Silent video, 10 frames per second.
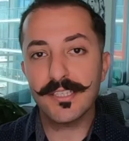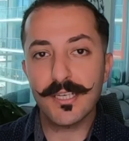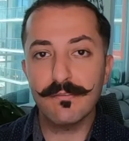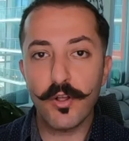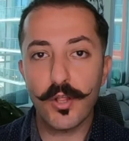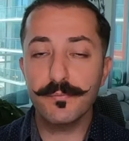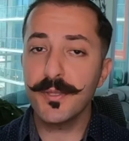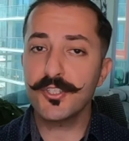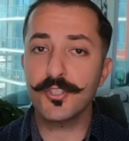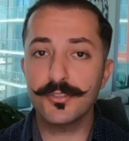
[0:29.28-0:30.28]
to get involved,
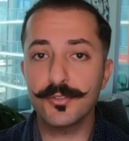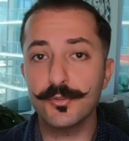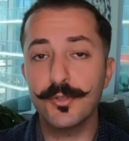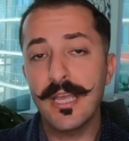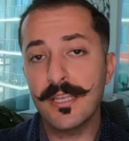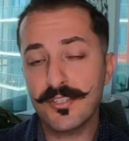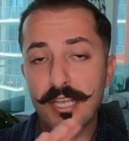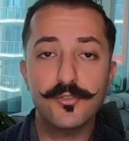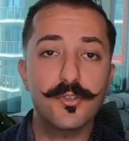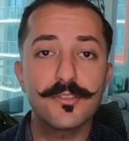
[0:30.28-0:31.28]
be sure to
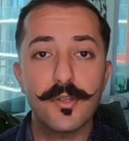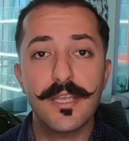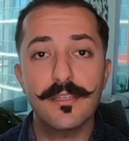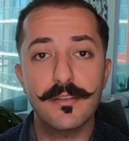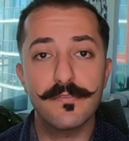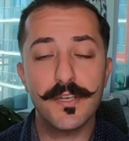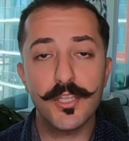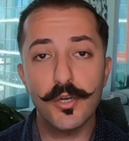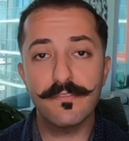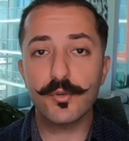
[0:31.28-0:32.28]
stay tuned until the end of the
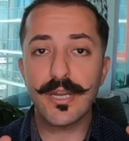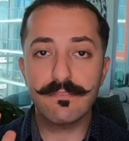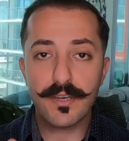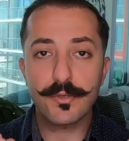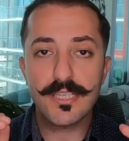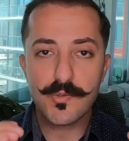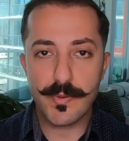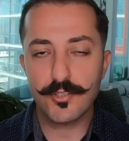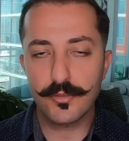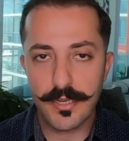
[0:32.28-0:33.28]
video for a very special